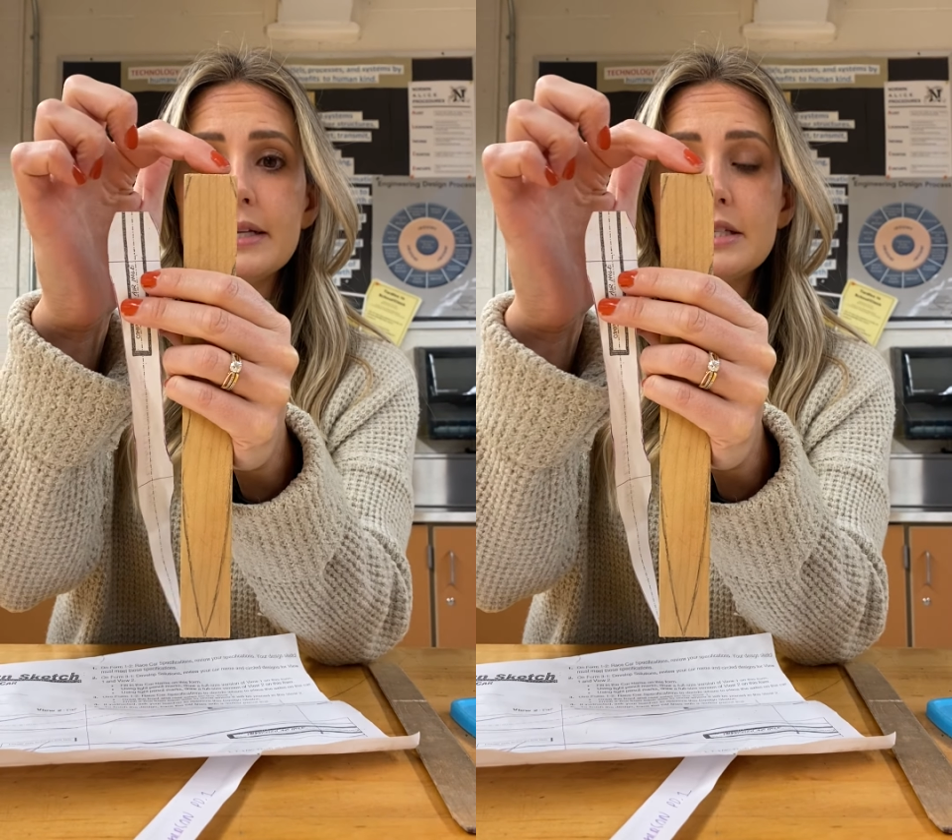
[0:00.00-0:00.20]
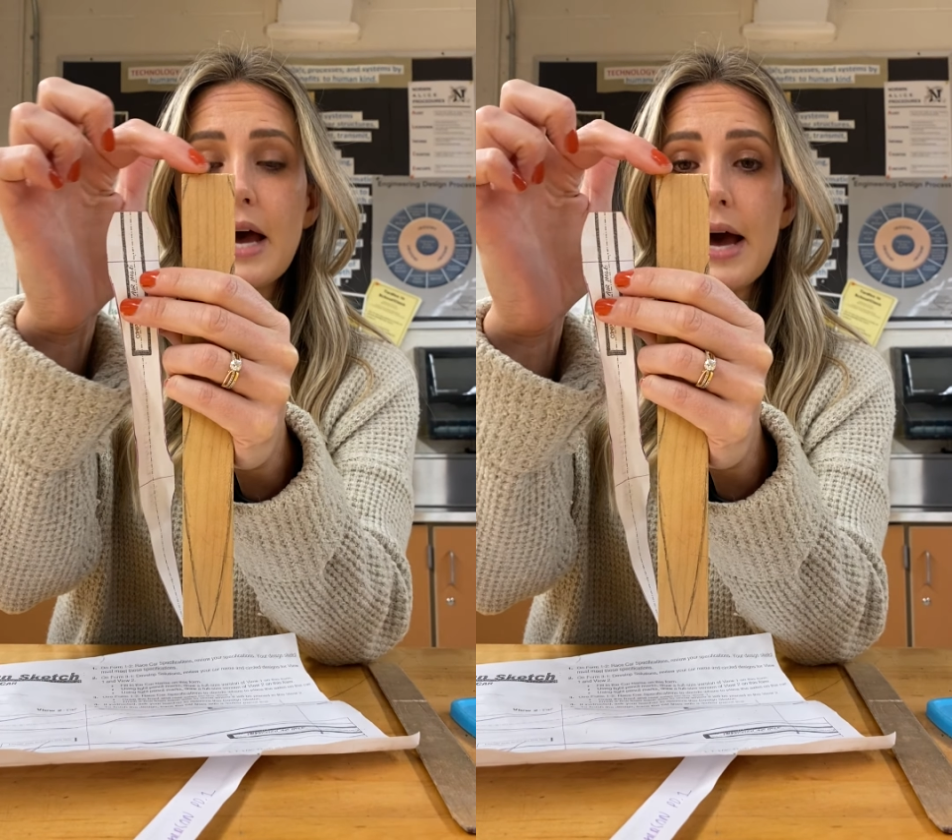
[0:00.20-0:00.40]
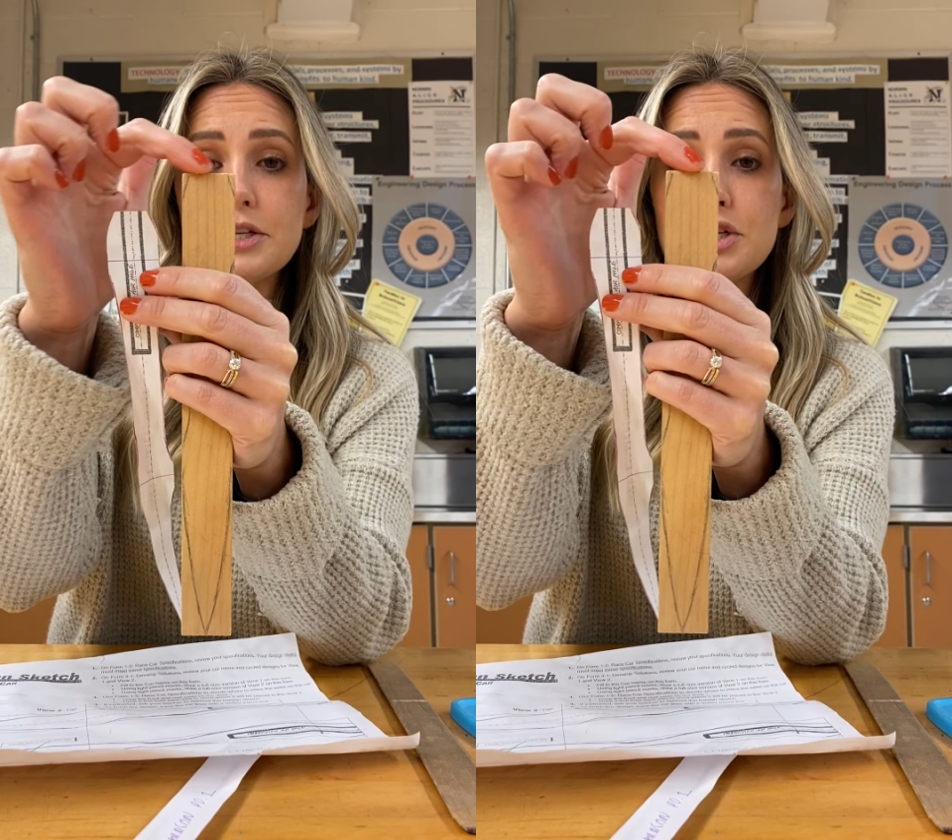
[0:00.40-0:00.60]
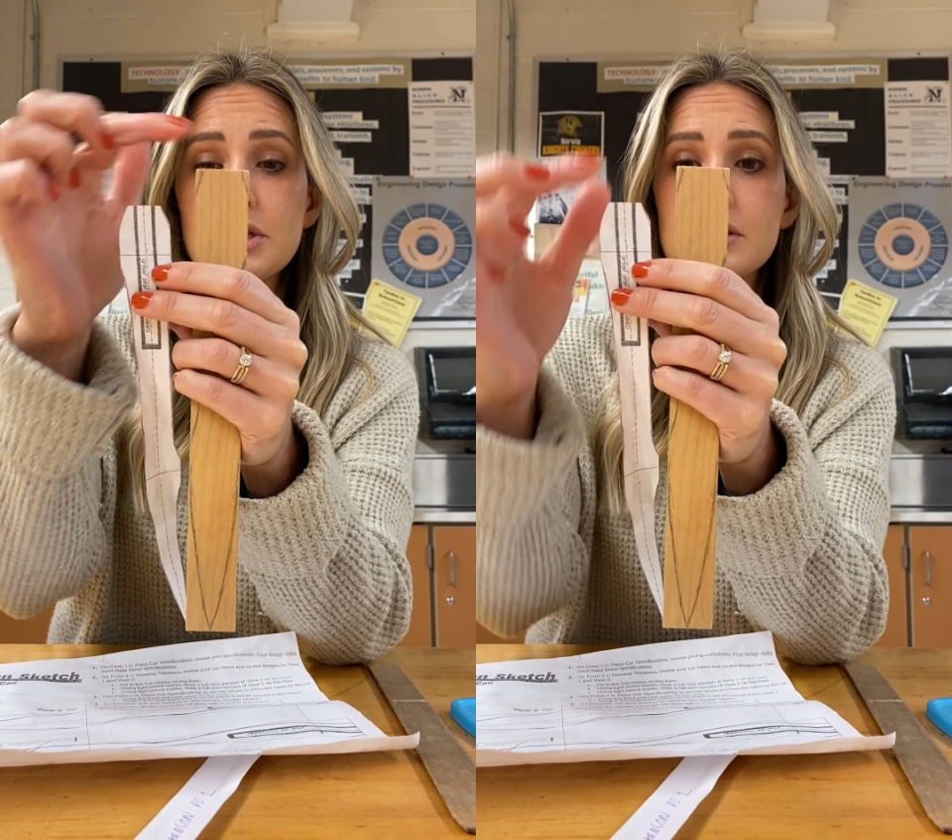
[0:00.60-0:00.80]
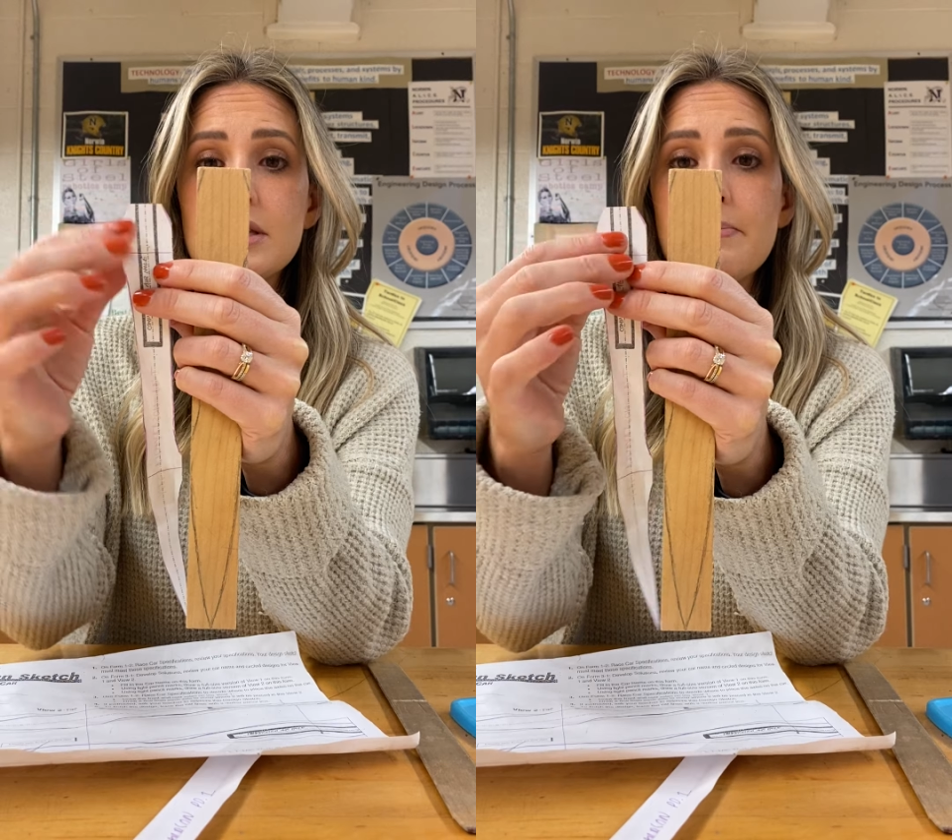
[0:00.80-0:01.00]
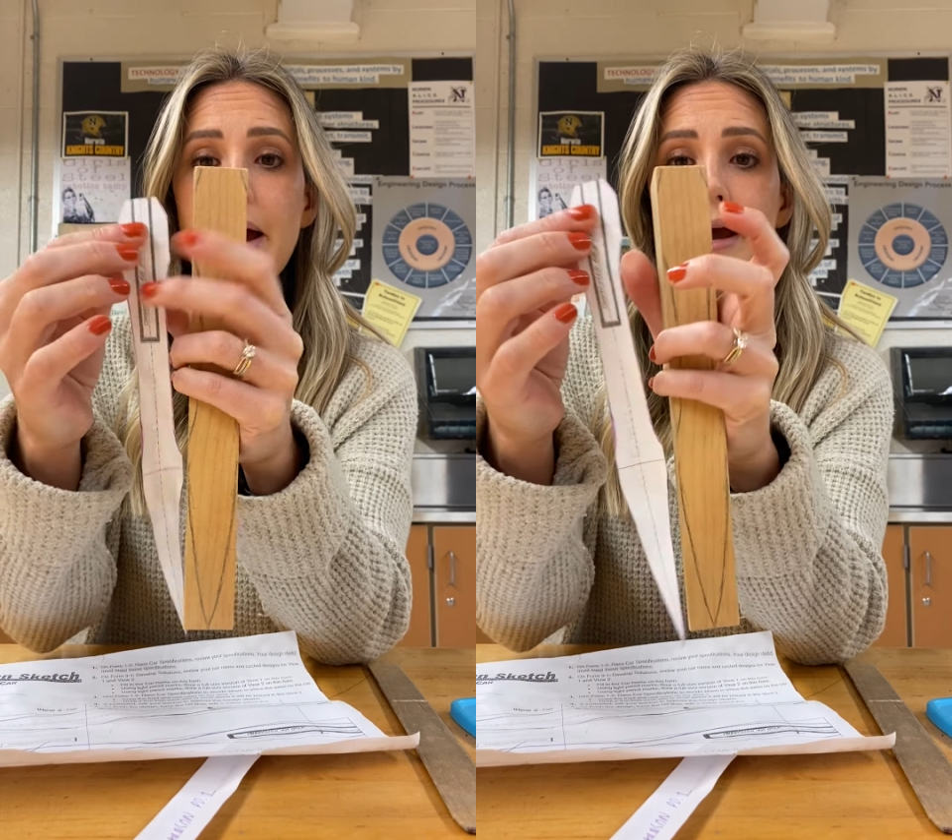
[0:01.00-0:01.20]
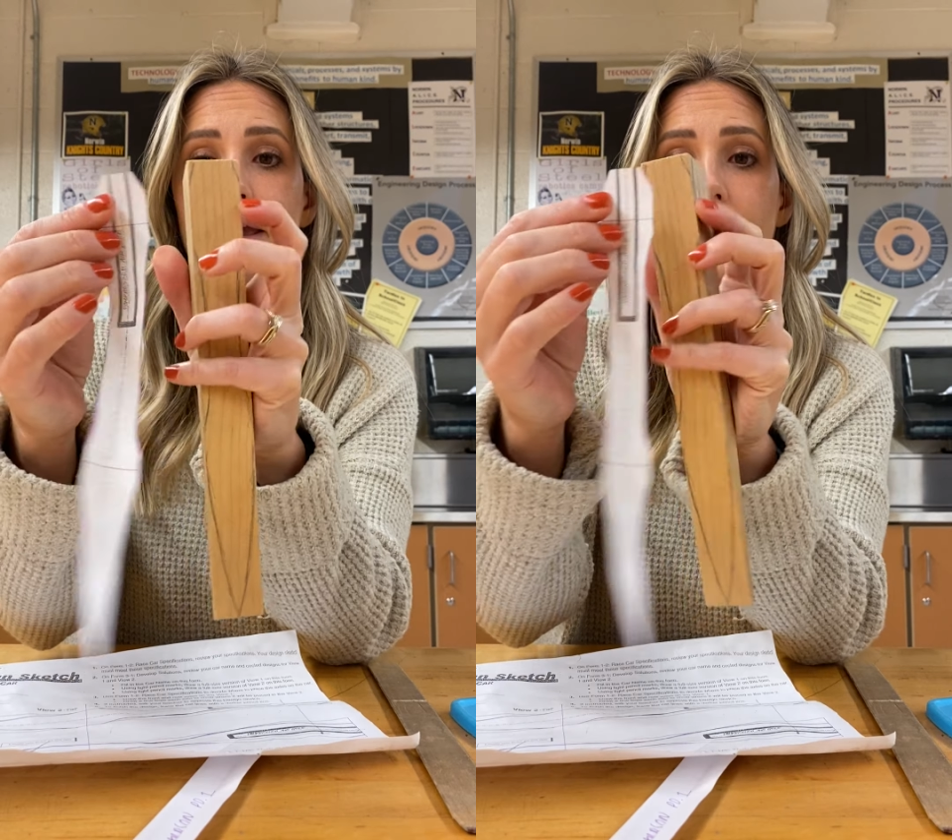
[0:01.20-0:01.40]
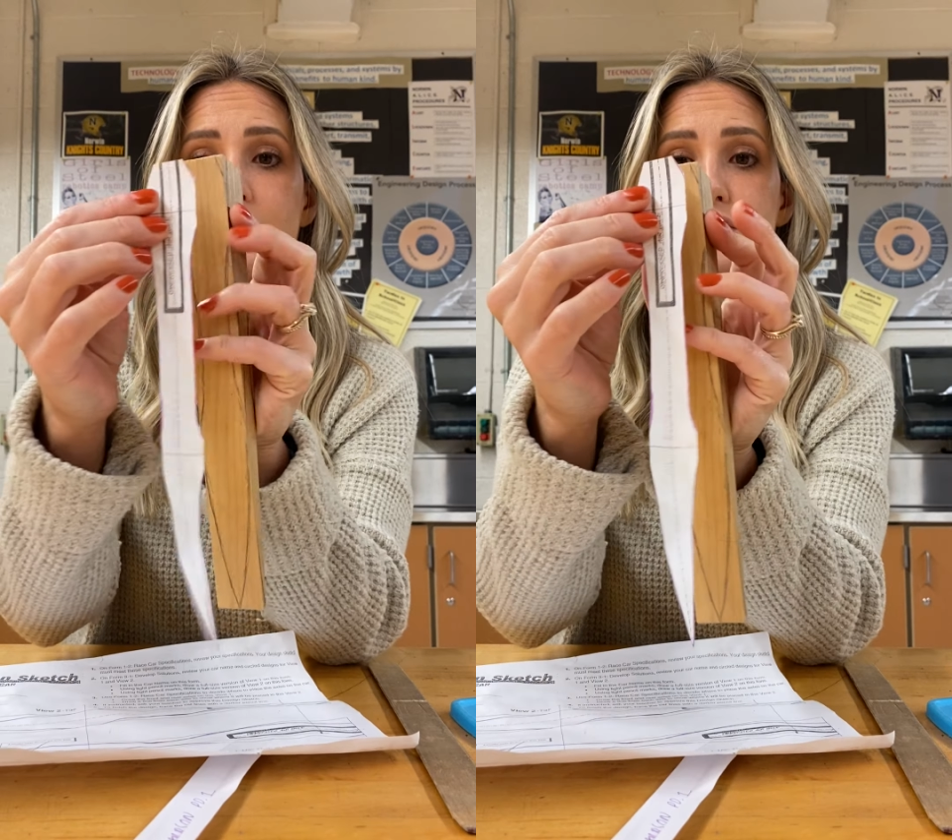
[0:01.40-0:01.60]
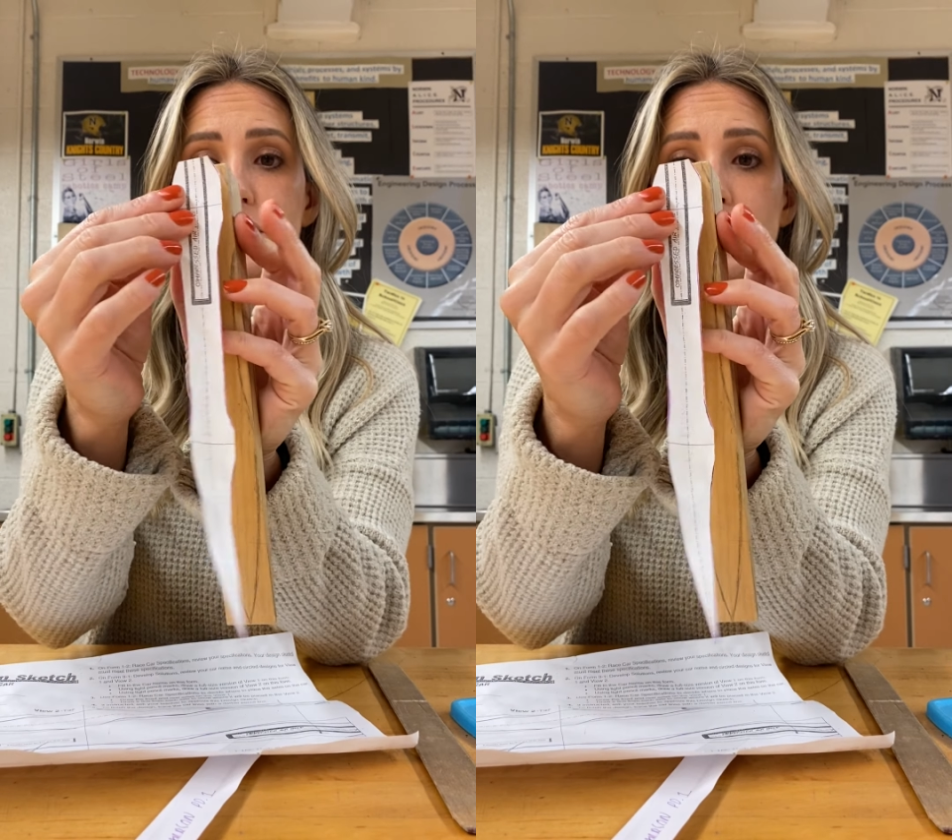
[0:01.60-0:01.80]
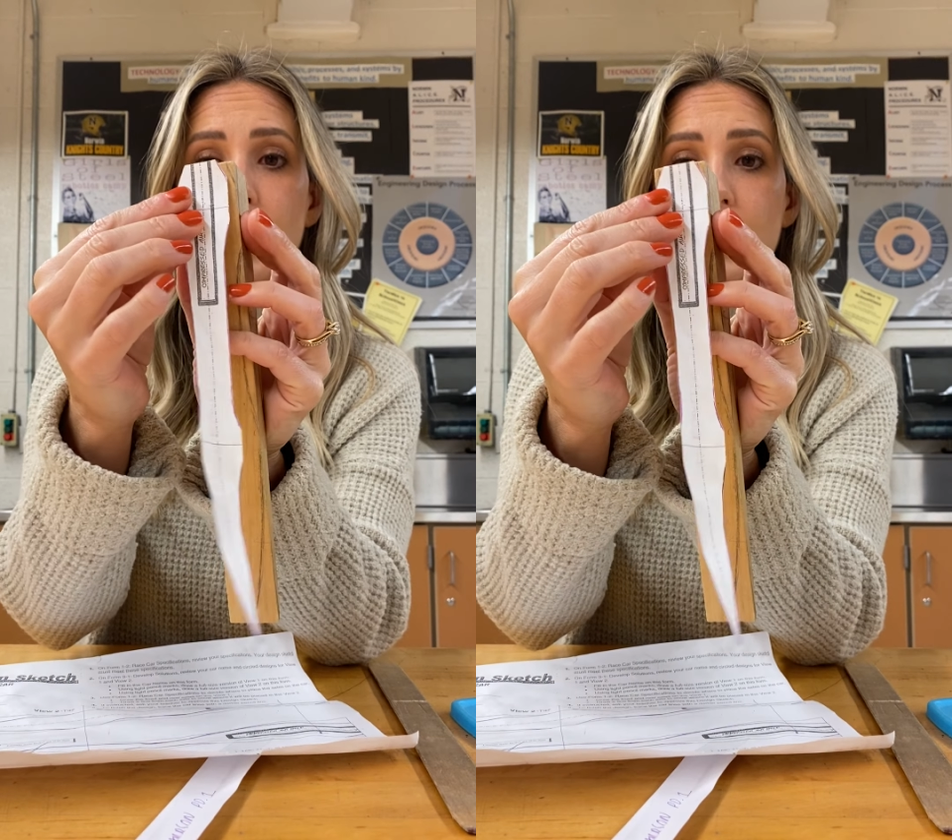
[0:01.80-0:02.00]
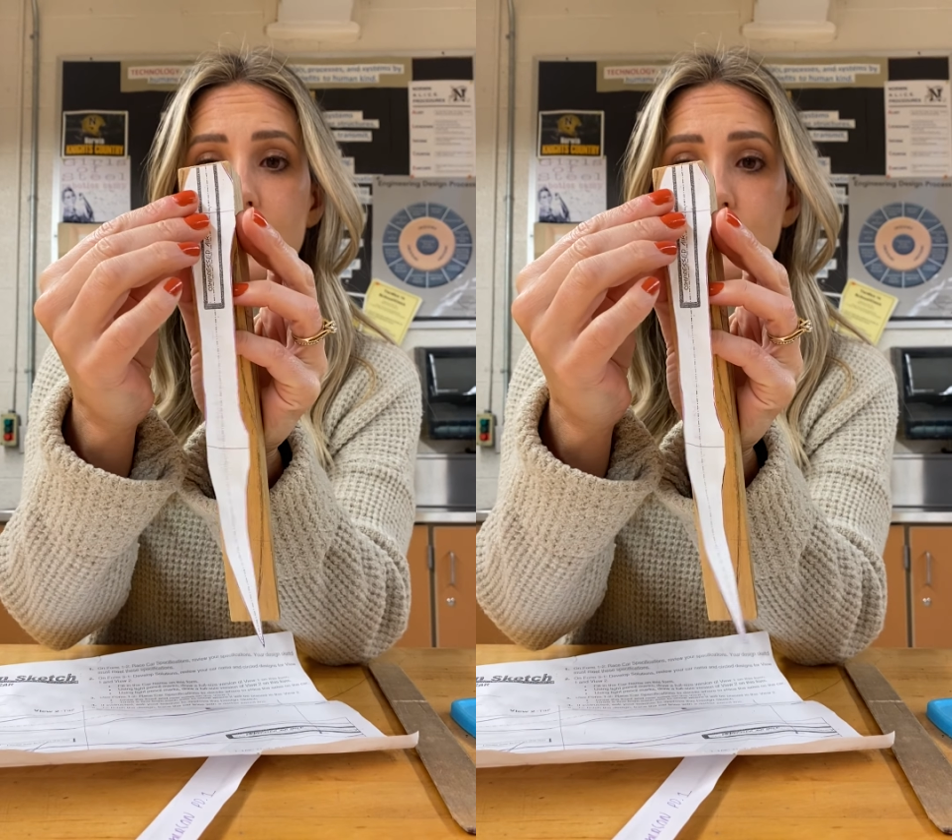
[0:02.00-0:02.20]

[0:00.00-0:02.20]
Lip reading: touches the back edge of the car,